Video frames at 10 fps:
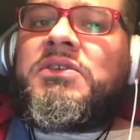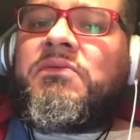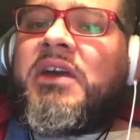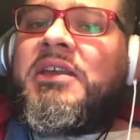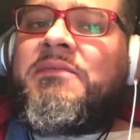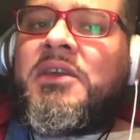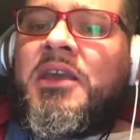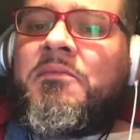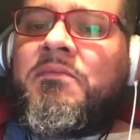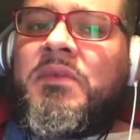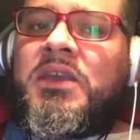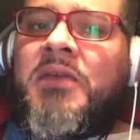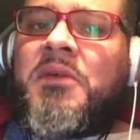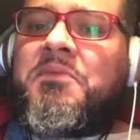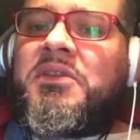reason why I even came
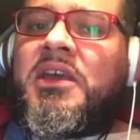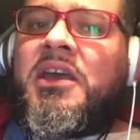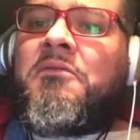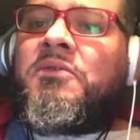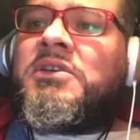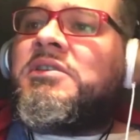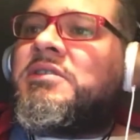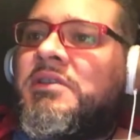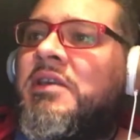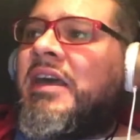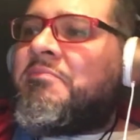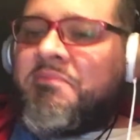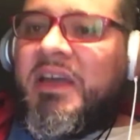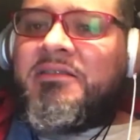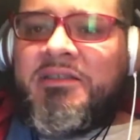up with that was I
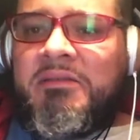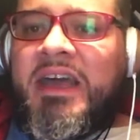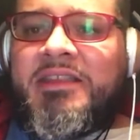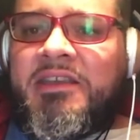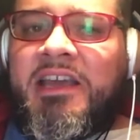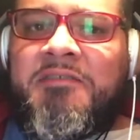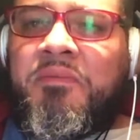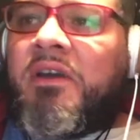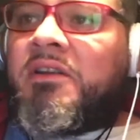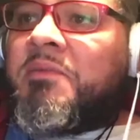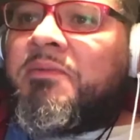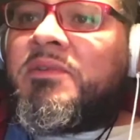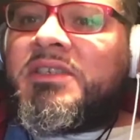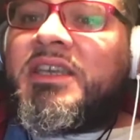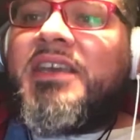think I even brought it up
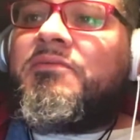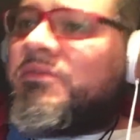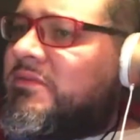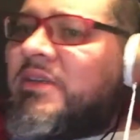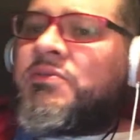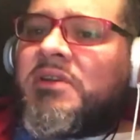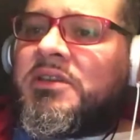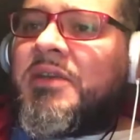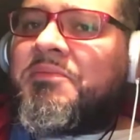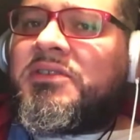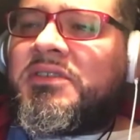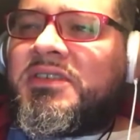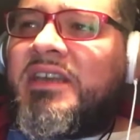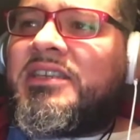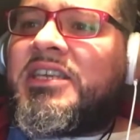before. I was watching an episode of
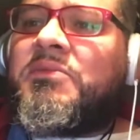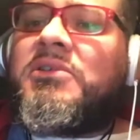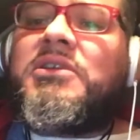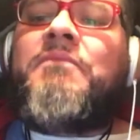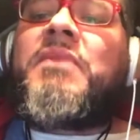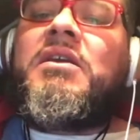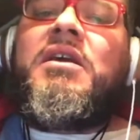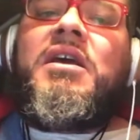Sightings, I believe.